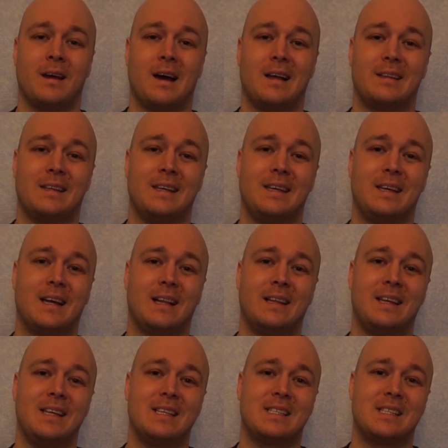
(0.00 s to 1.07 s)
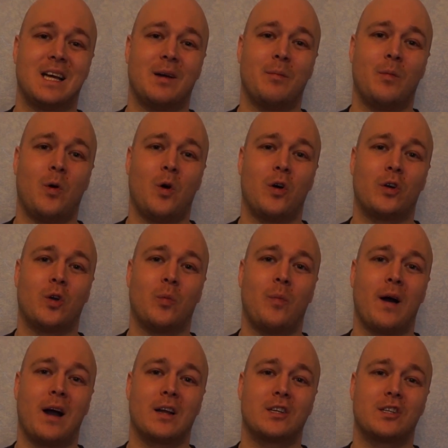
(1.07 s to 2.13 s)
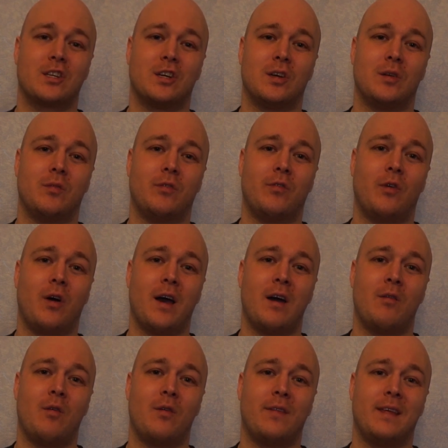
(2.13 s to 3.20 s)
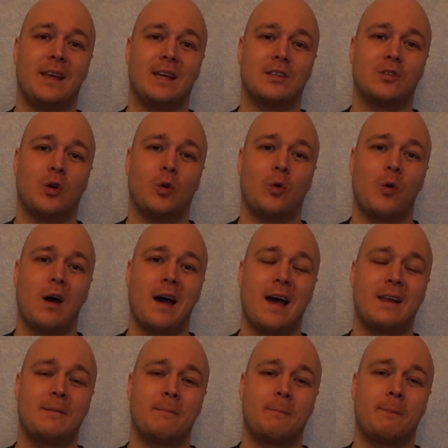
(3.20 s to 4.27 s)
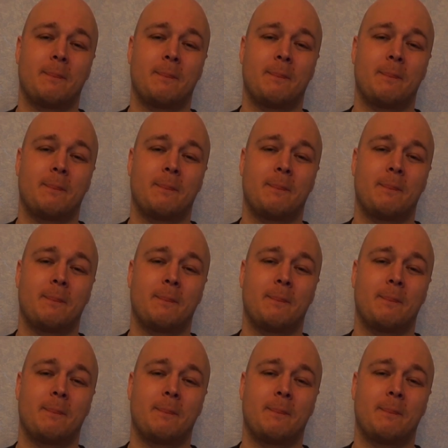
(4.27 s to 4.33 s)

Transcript: I think I'll need some more acupuncture before everything is alright.